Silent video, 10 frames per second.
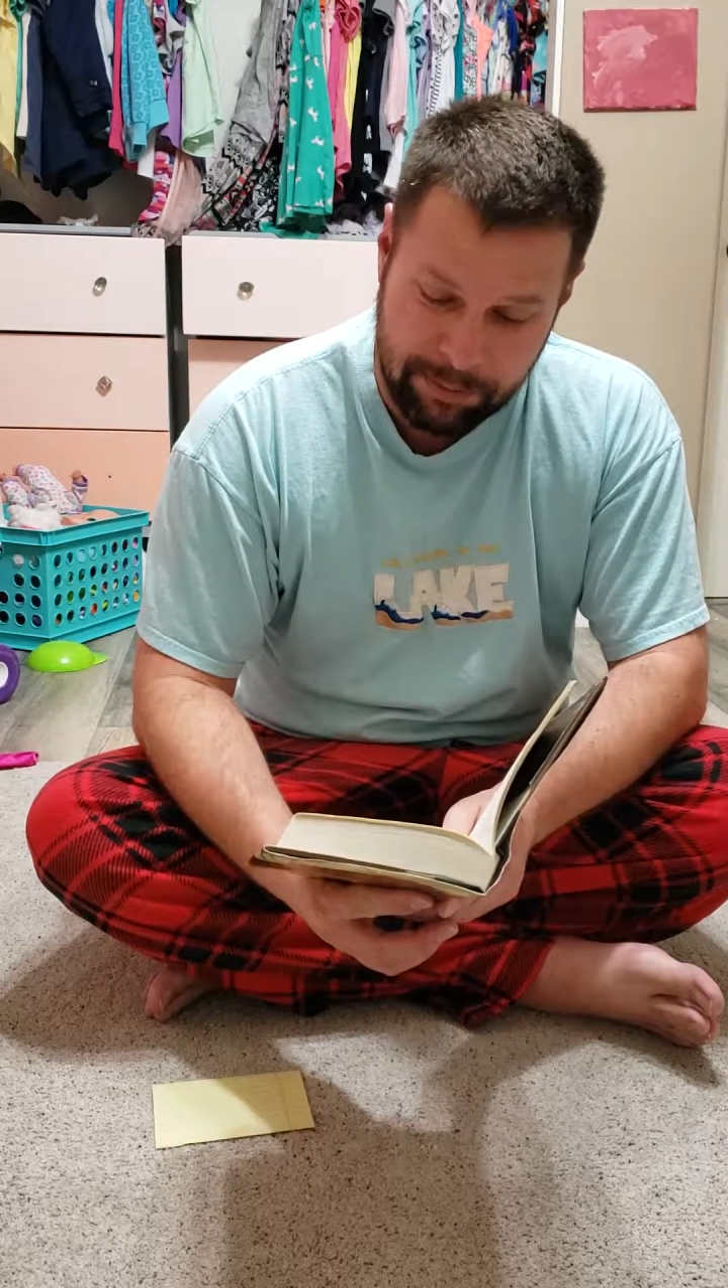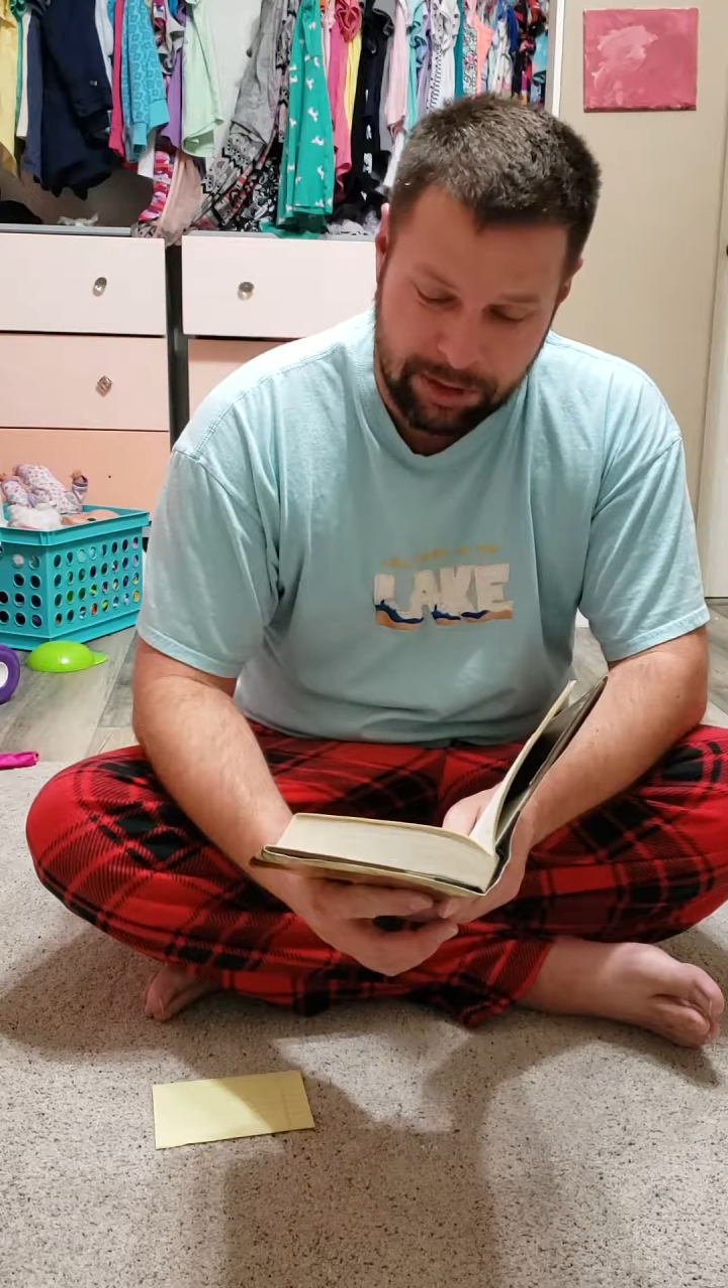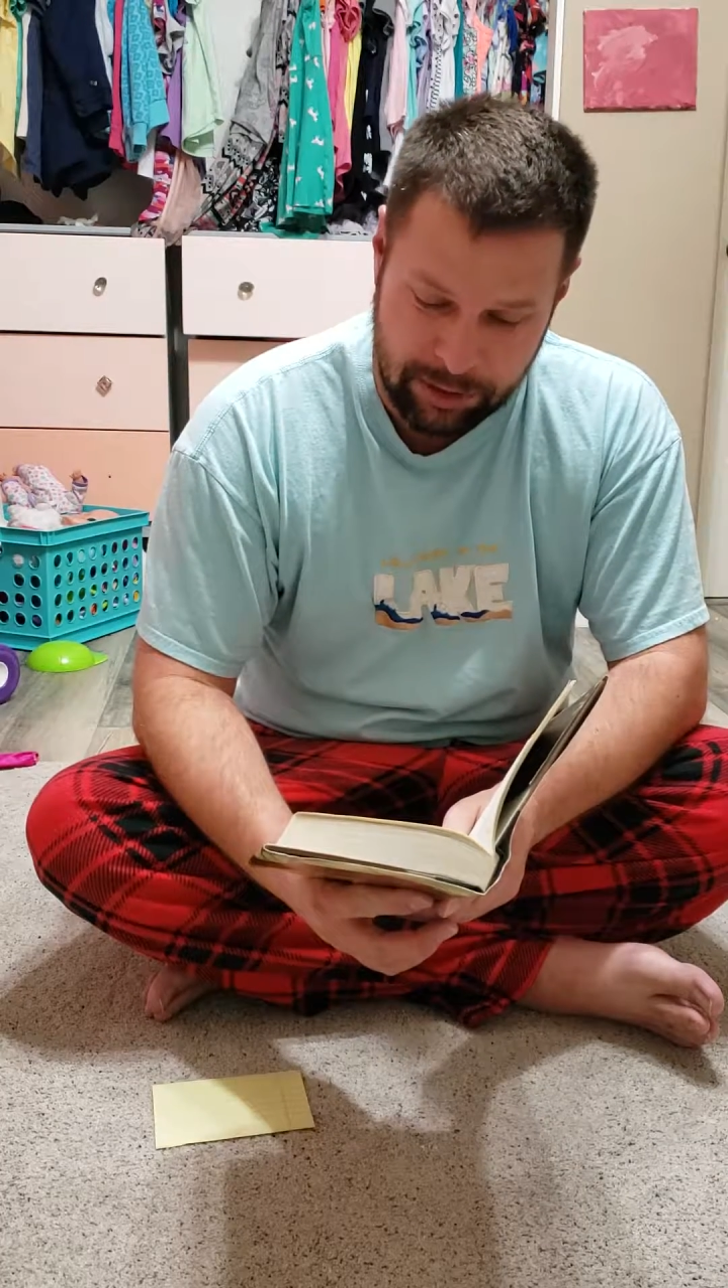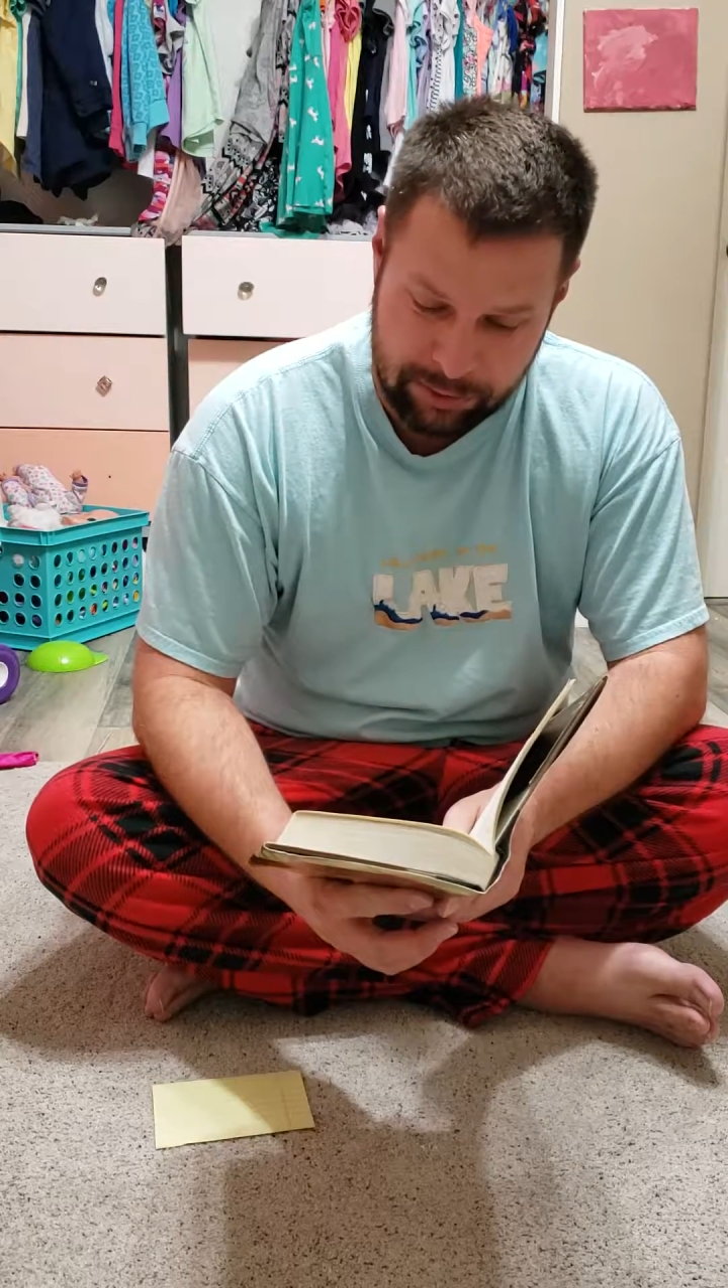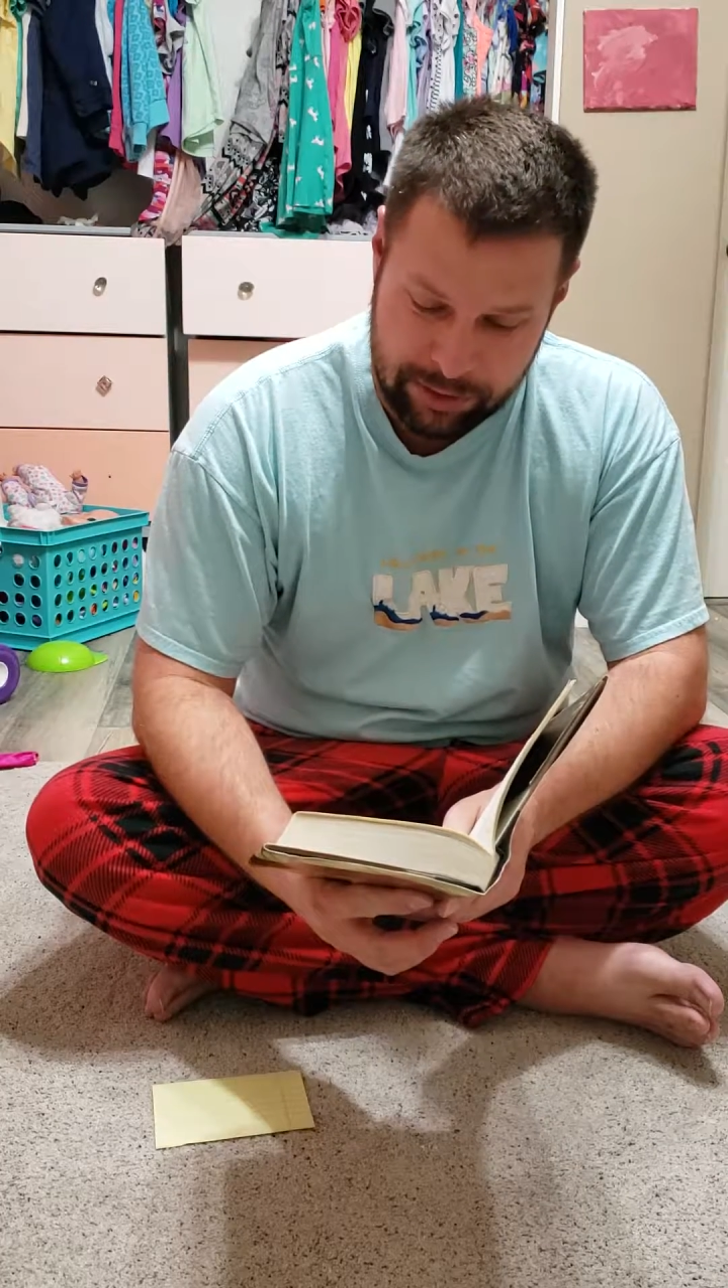
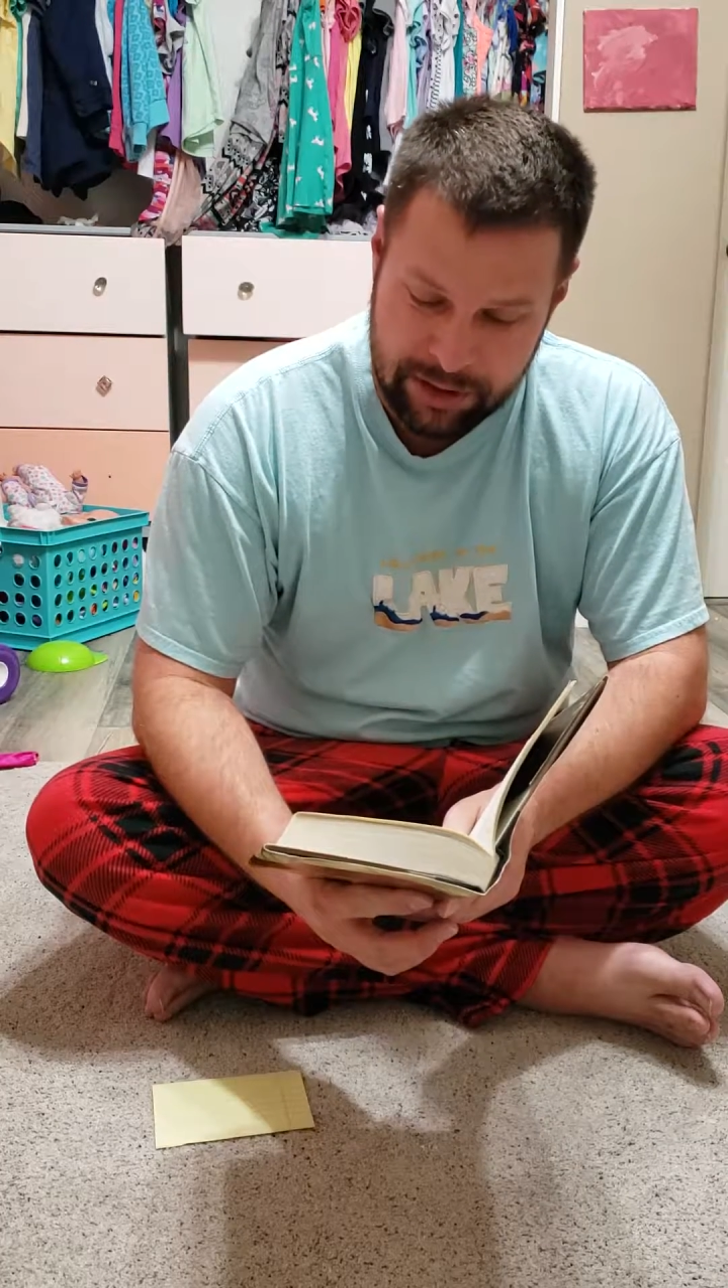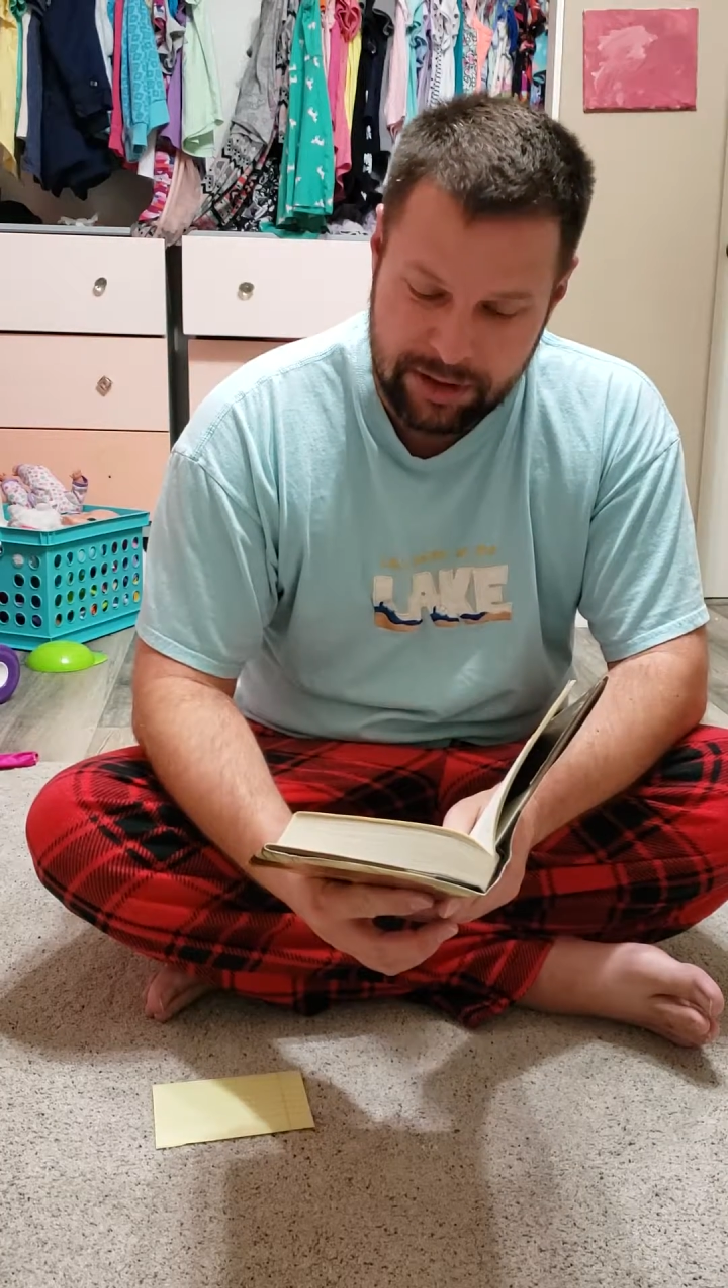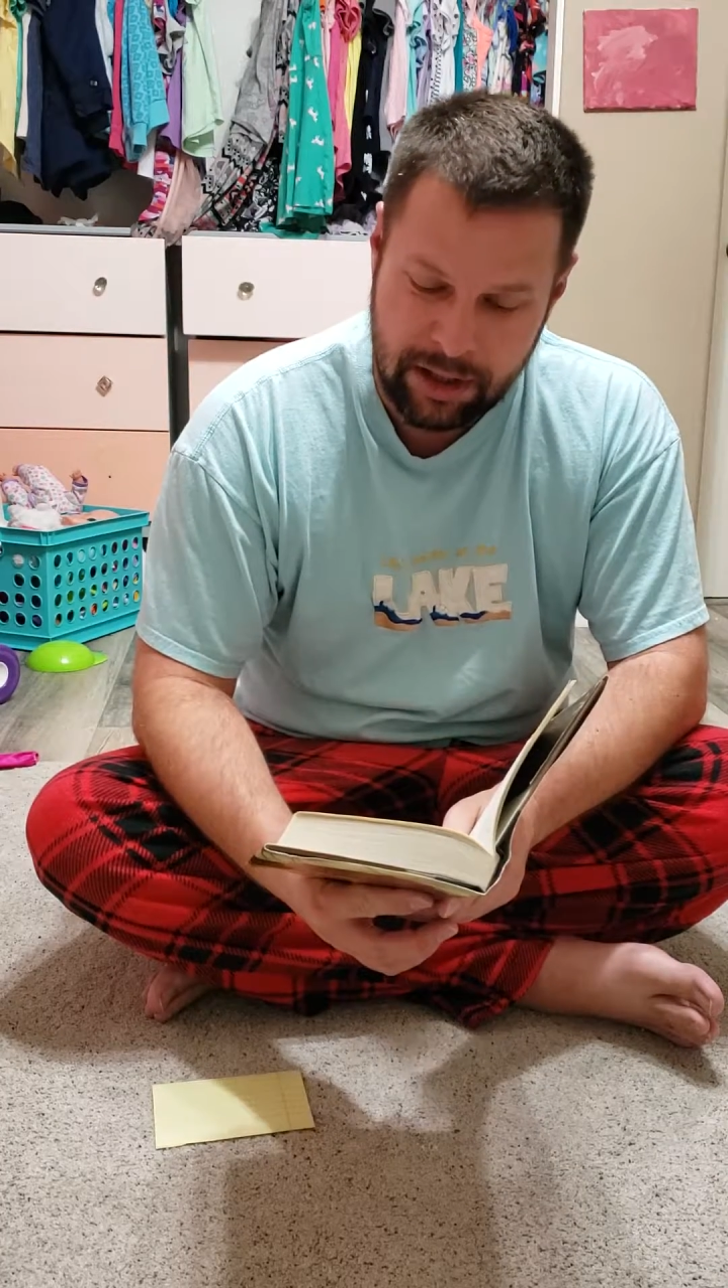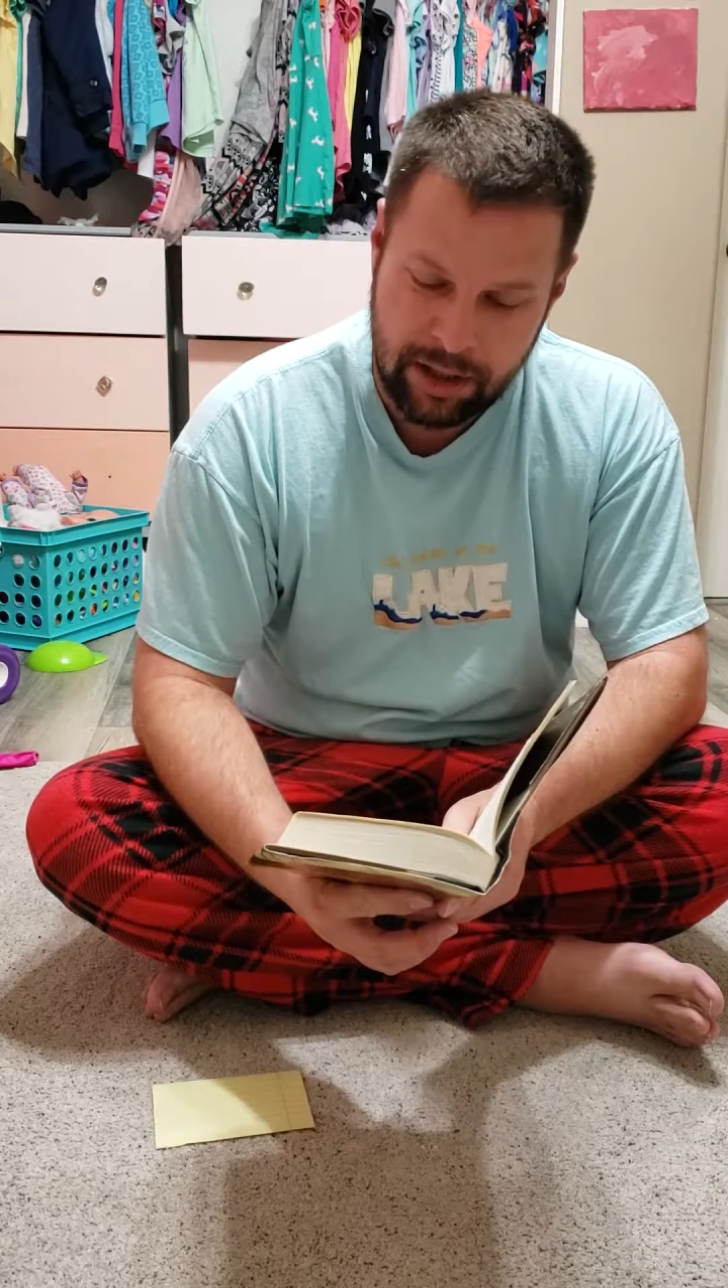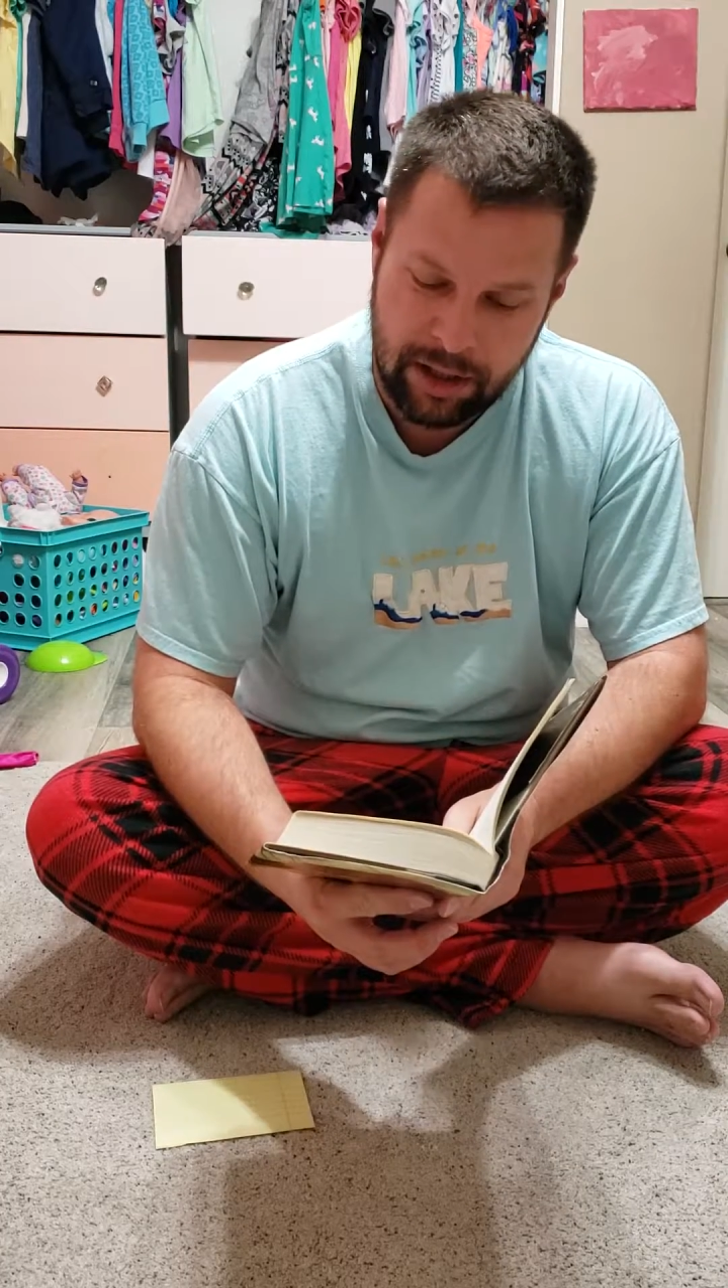balloons.